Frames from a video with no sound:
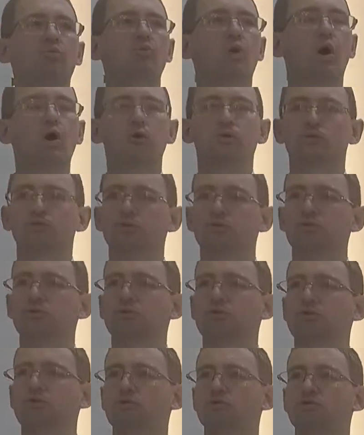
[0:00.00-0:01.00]

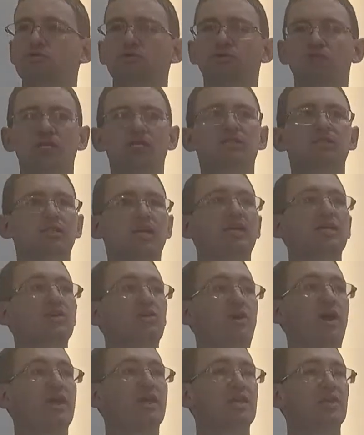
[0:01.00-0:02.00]
woes. Jesus getting
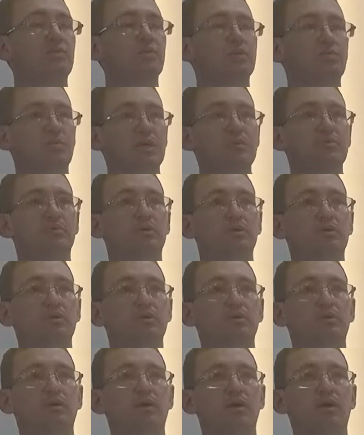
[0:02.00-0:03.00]
cranky with people.
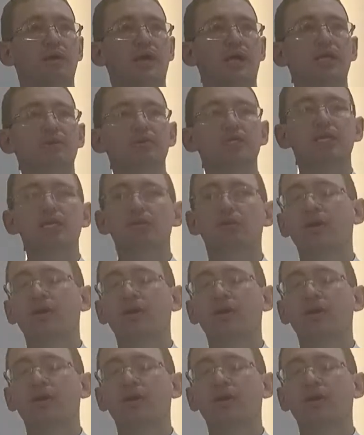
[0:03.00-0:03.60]
And he was getting